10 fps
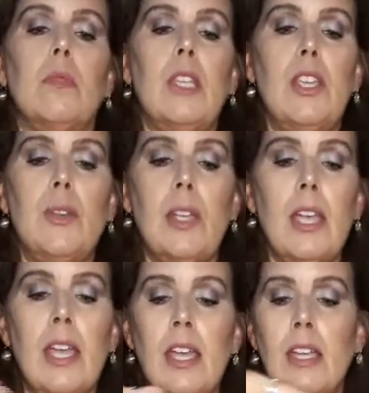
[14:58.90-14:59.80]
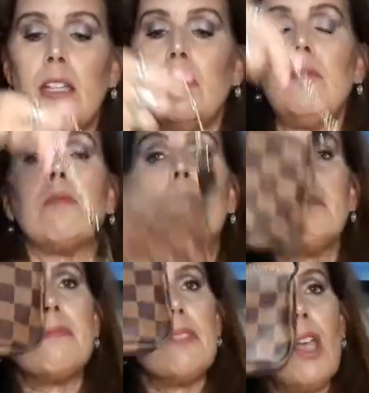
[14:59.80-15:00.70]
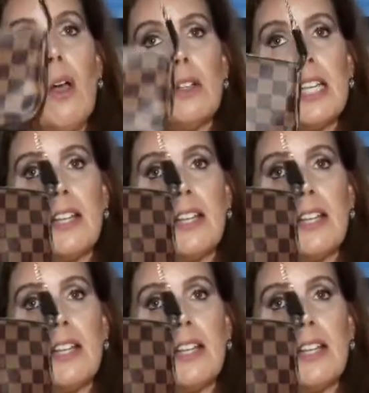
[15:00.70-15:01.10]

You can hold it